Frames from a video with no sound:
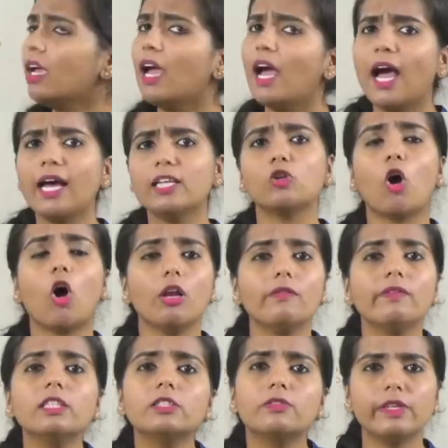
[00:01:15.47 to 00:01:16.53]
As
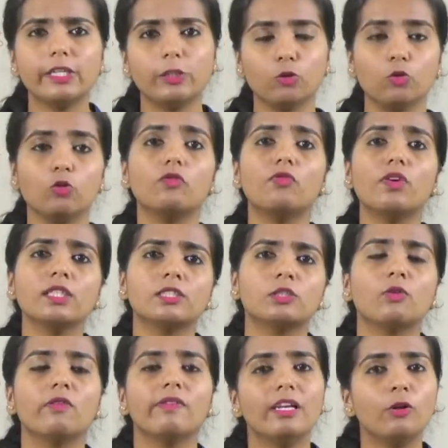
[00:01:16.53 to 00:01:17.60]
always we do, first
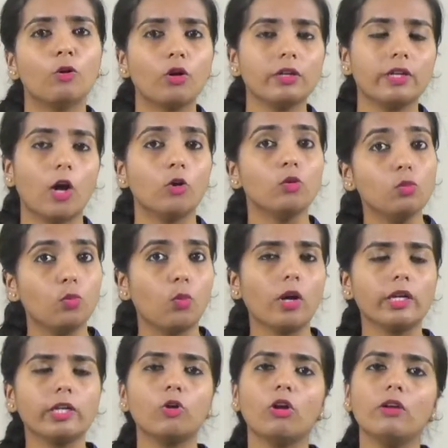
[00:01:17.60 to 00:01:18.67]
we'll note down what
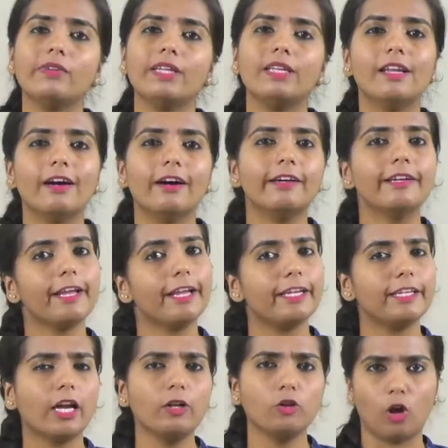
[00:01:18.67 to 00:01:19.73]
and all we learn in
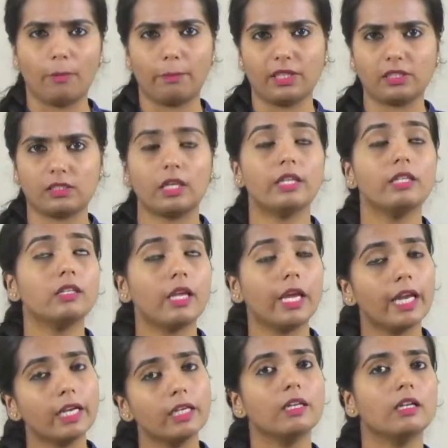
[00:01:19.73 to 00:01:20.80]
our topics, in
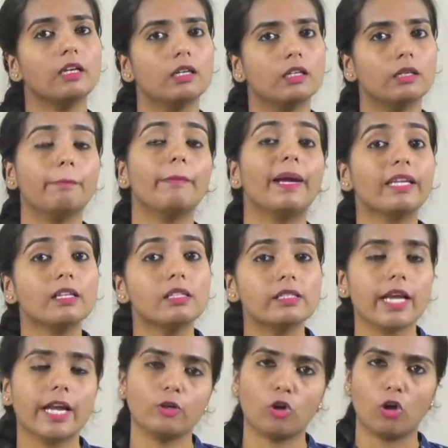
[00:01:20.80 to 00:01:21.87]
metals
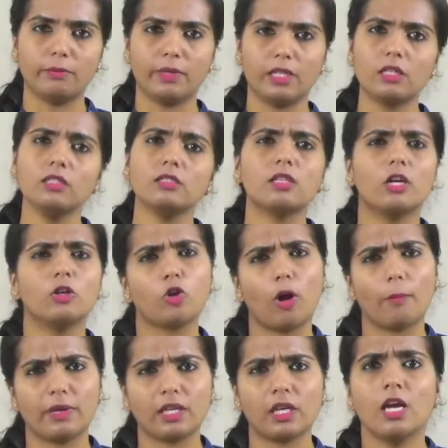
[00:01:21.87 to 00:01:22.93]
and non-metals
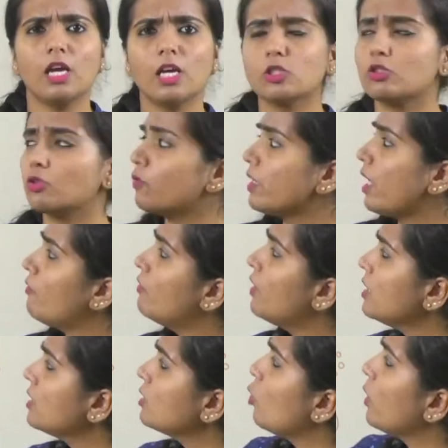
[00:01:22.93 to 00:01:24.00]
topic. So we are
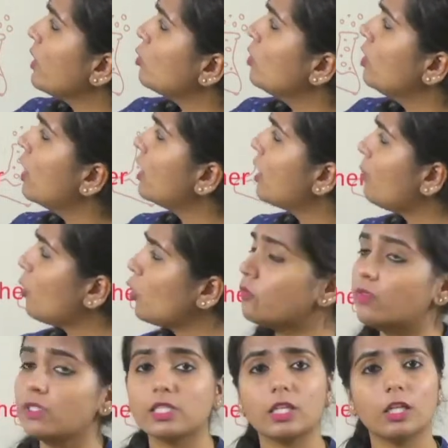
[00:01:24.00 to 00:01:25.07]
first going to learn about
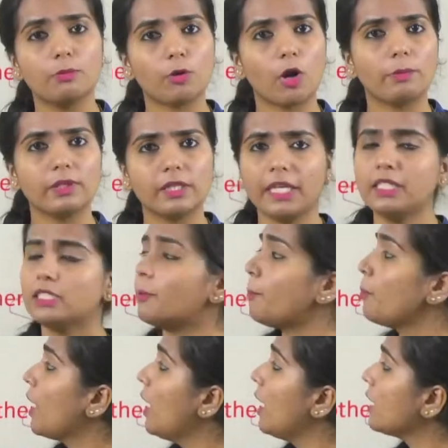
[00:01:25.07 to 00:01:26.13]
physical properties,
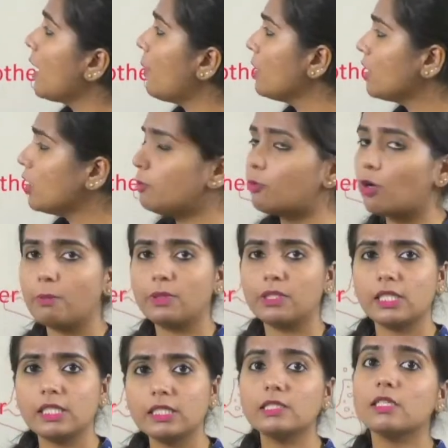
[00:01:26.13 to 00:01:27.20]
chemical
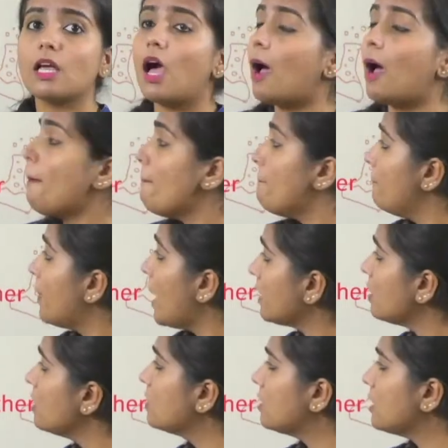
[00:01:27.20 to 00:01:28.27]
properties,
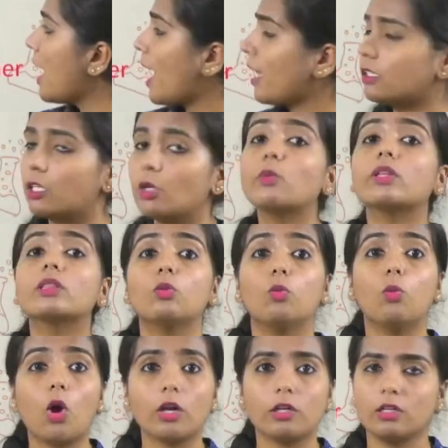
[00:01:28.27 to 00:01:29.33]
metals reacting with
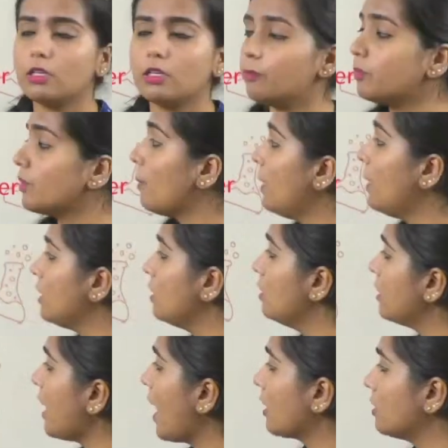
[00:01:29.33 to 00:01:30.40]
water, metal
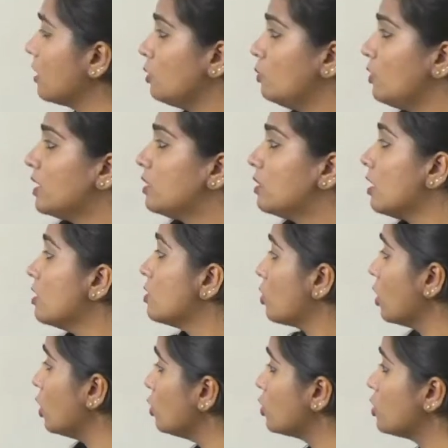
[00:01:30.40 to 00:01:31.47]
reacting with
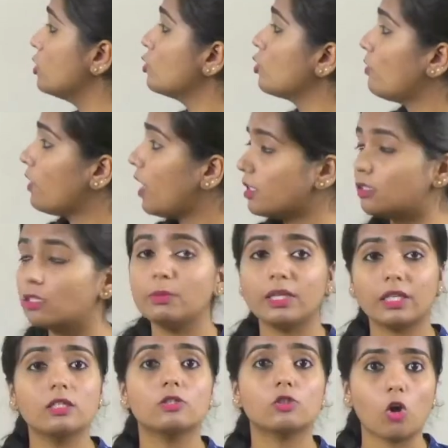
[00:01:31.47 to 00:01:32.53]
solutions of other
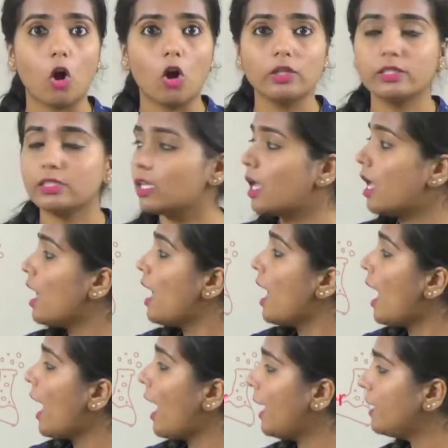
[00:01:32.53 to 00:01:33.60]
metal salts,
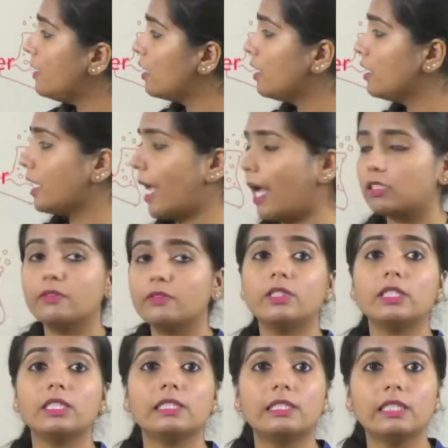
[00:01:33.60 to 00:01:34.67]
and
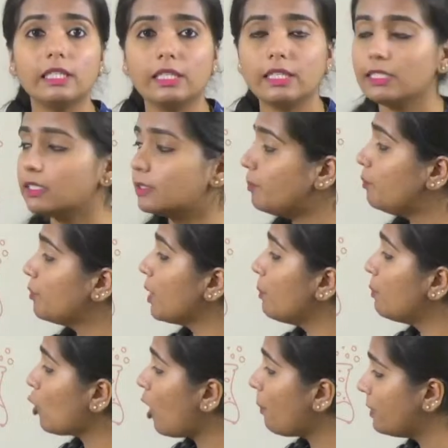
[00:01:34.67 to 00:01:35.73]
reactivity series,
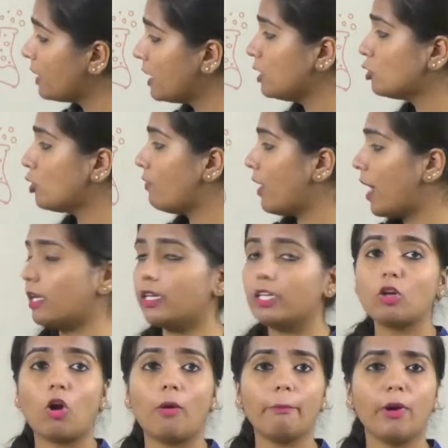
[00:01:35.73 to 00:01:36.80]
properties of ionic
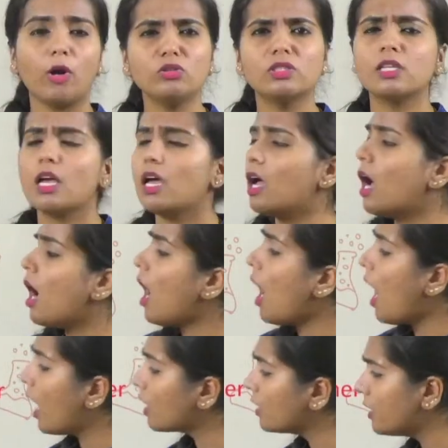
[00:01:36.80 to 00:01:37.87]
compounds,
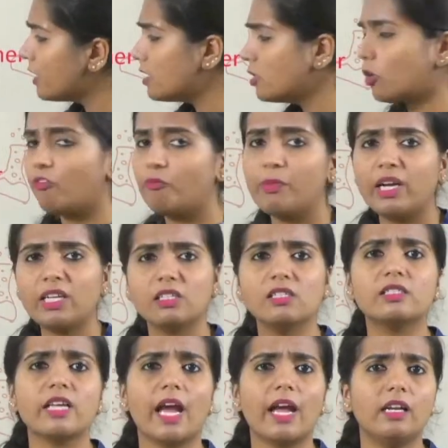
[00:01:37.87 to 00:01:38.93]
occurrence of
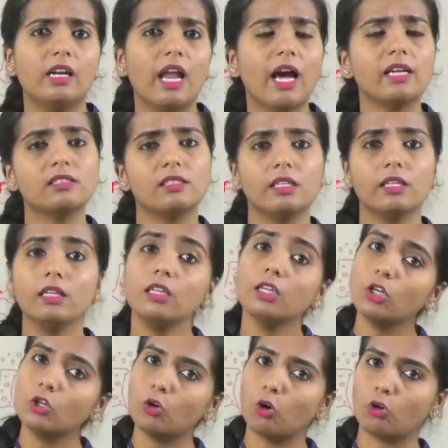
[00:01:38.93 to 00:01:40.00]
metals, and lastly
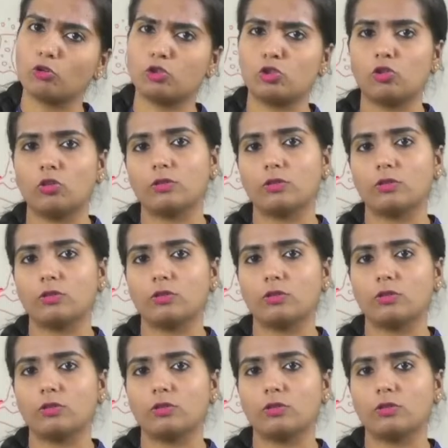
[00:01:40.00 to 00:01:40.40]
corrosion.